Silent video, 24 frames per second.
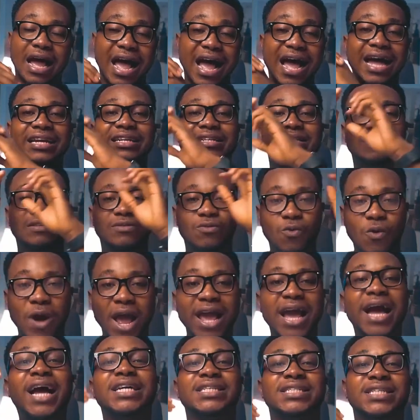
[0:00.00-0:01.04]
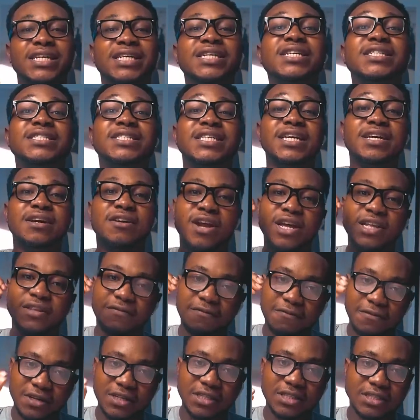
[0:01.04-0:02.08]
and why I think is a great
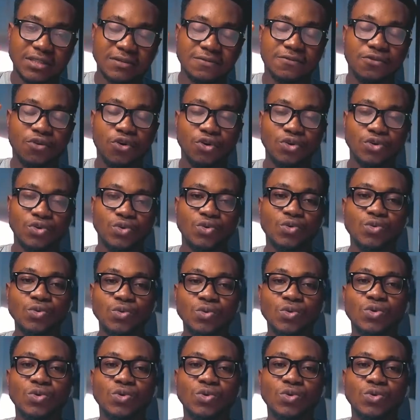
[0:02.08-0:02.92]
fit for you